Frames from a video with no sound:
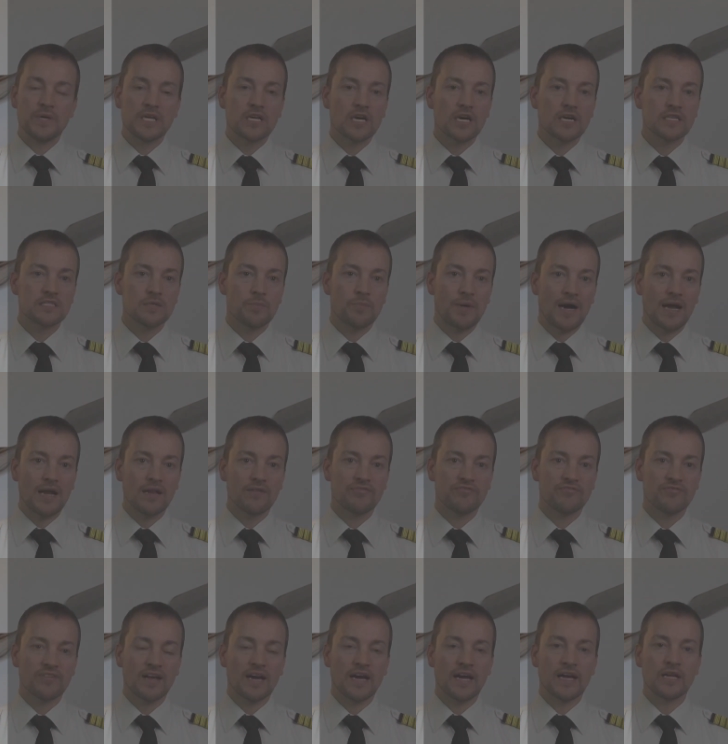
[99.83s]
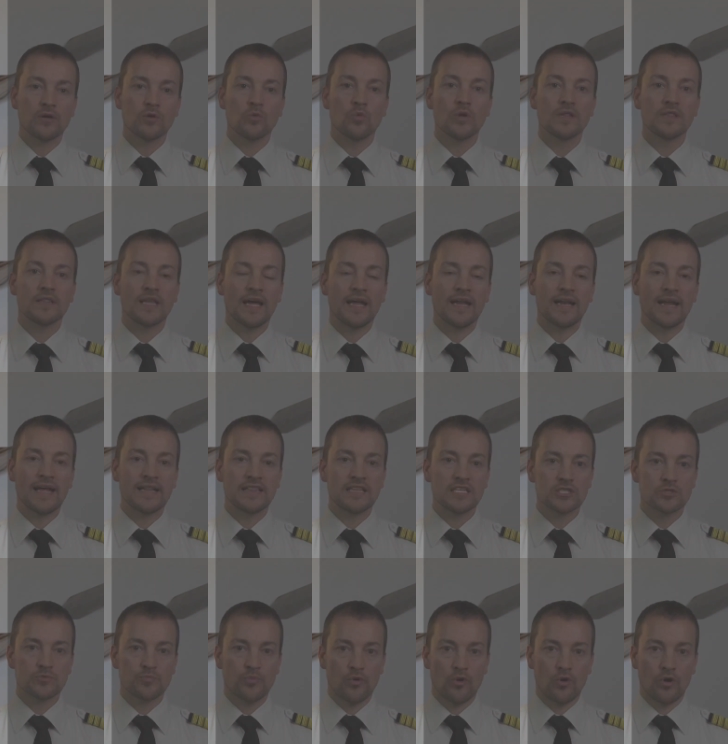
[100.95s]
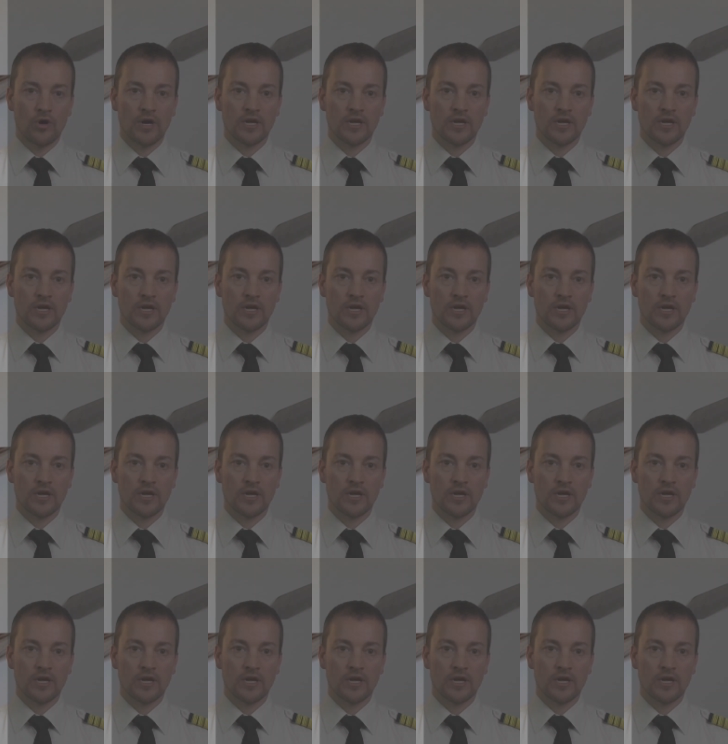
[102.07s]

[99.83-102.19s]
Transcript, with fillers: because the pilot flying will then at this